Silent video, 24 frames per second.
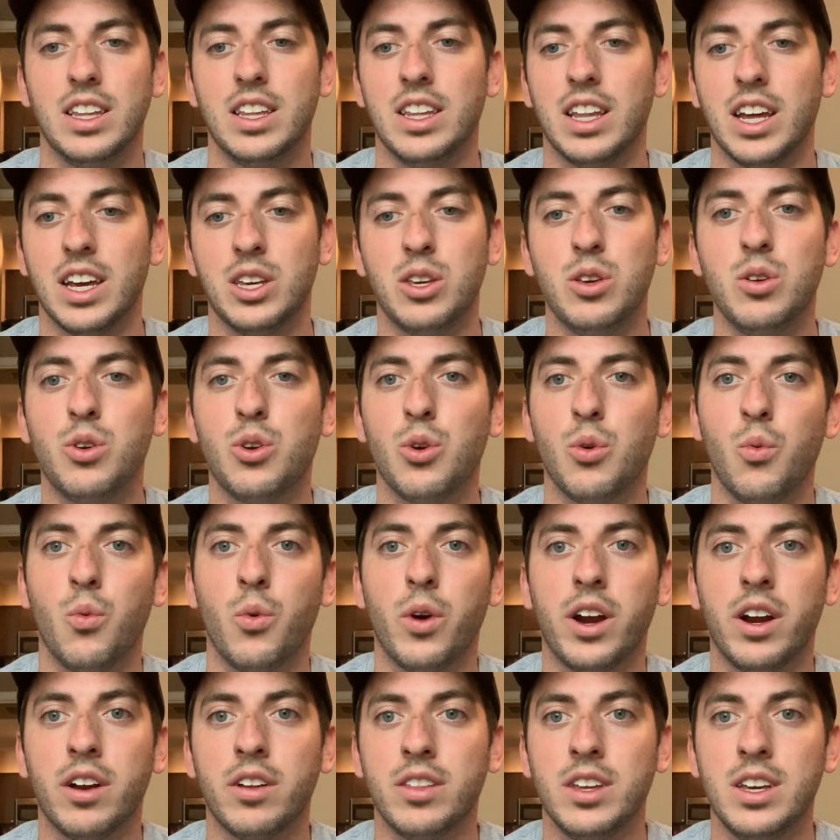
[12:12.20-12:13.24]
like you can
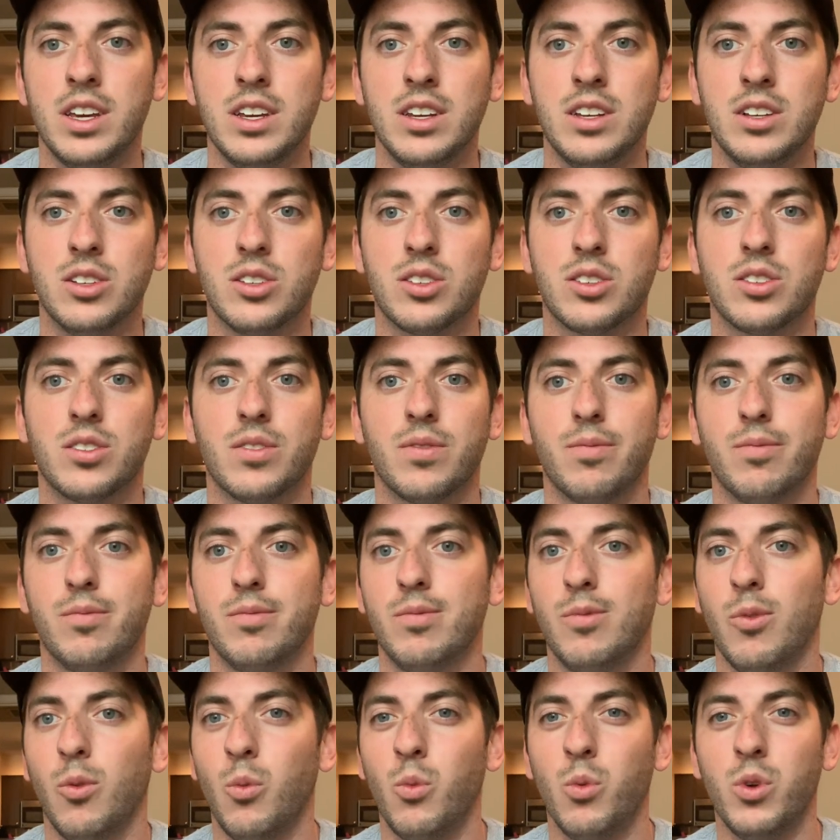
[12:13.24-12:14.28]
wear these
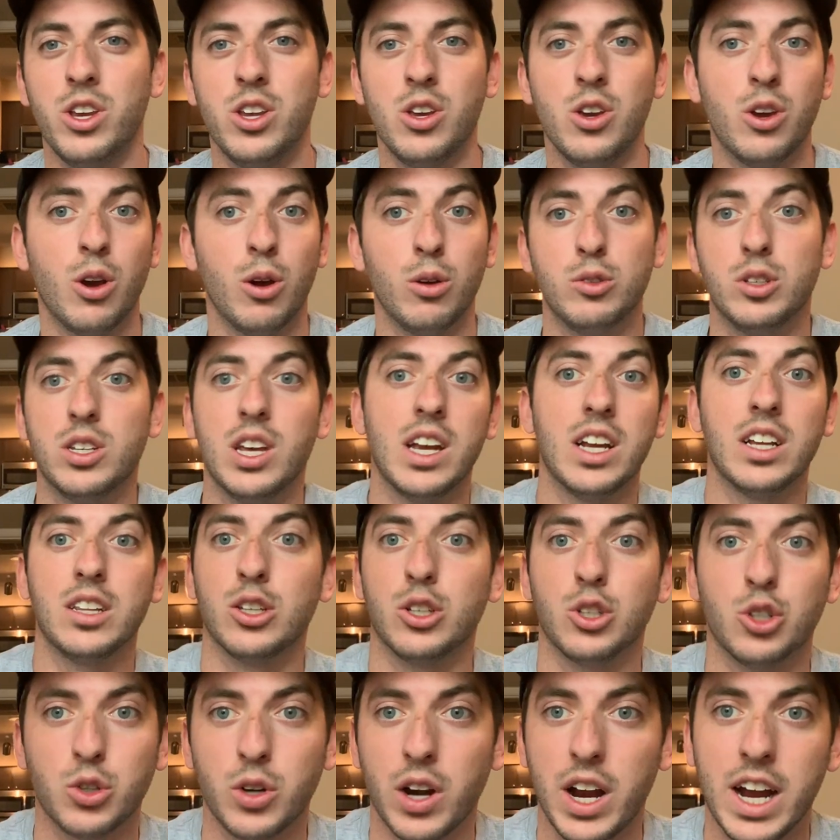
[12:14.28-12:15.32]
when you go take the
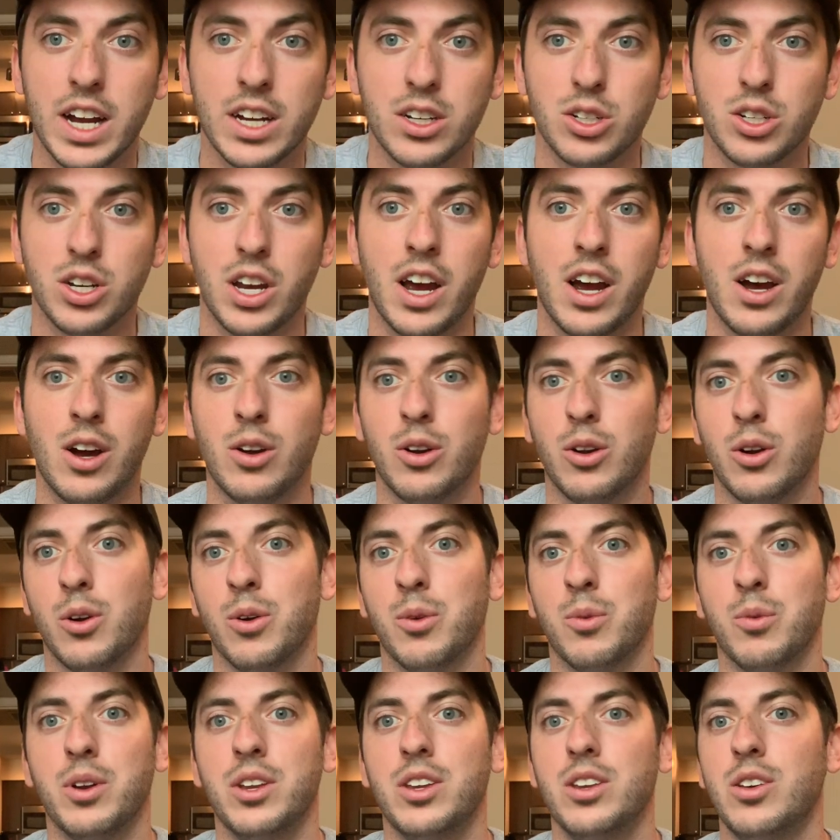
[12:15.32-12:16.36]
trash out or
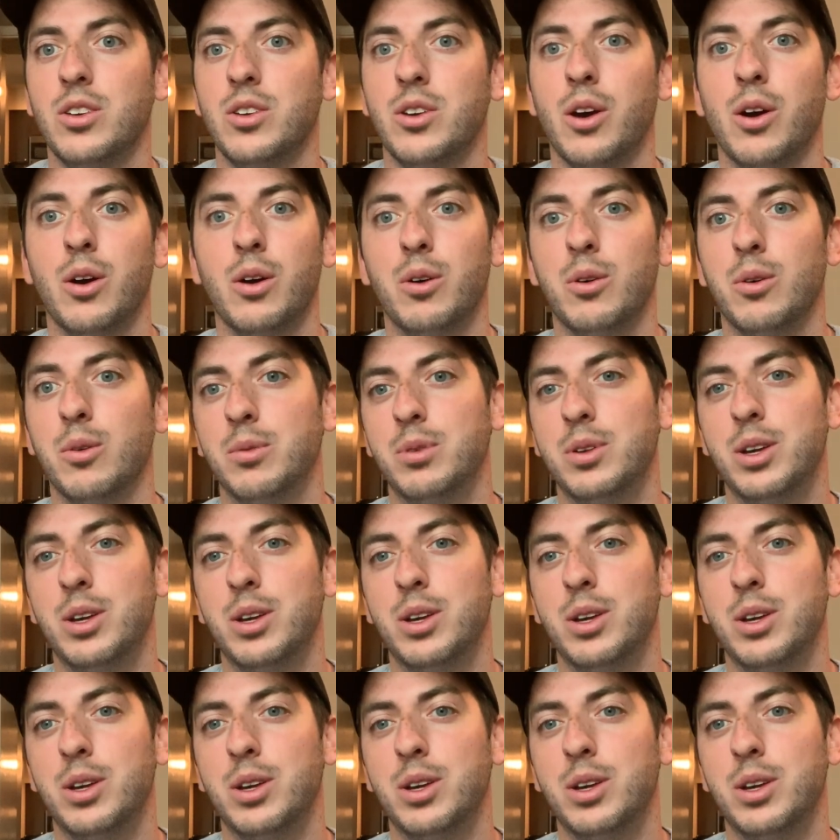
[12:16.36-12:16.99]
when you go